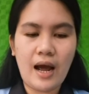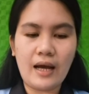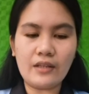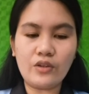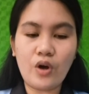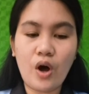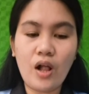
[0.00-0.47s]

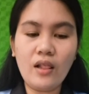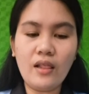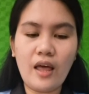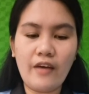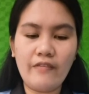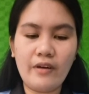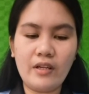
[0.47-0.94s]
at all
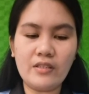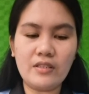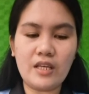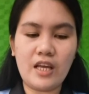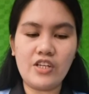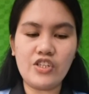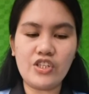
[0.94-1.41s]
levels
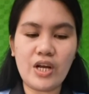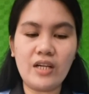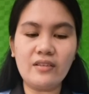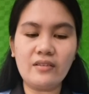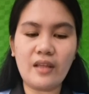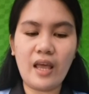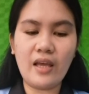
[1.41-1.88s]
and
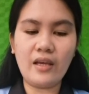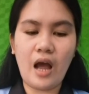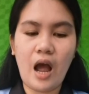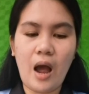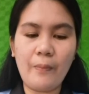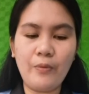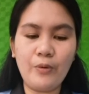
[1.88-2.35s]
shall take
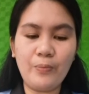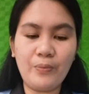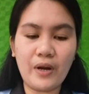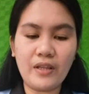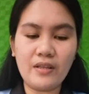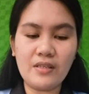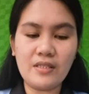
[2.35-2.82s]

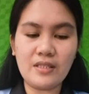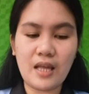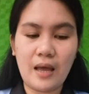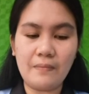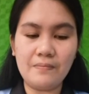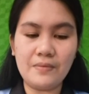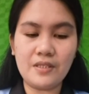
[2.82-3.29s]
appropriate
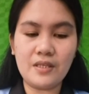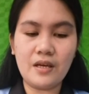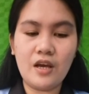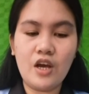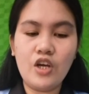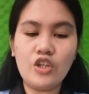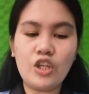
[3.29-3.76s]
steps
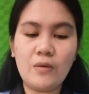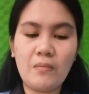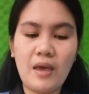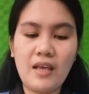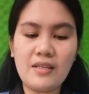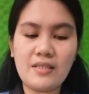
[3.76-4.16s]
to make